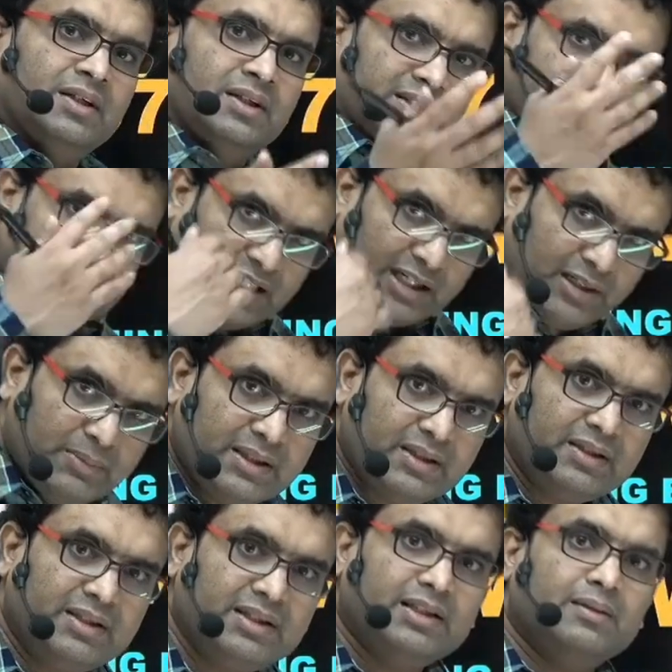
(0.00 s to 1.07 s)
send me the
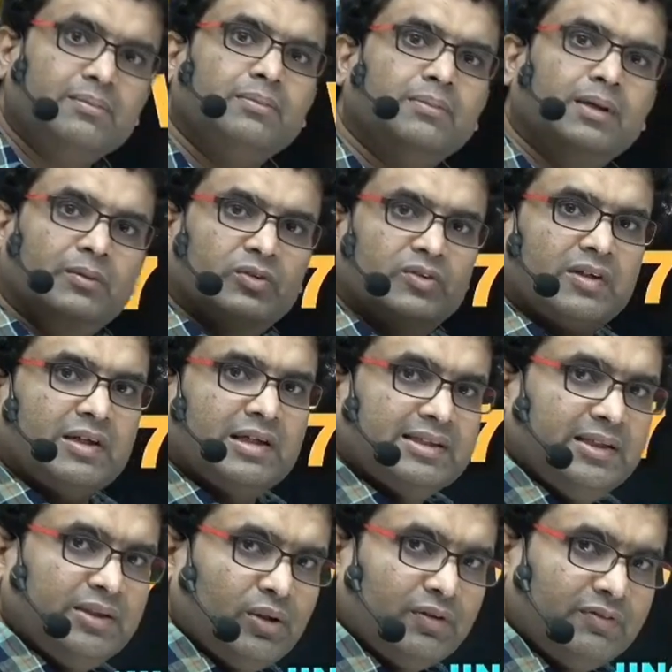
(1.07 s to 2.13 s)
DM of the
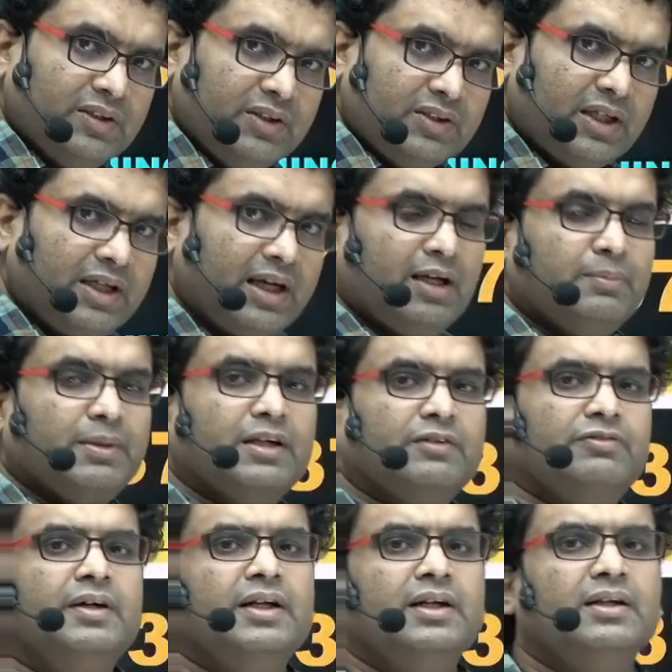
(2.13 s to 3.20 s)
receipt of this, and I'll be refunding the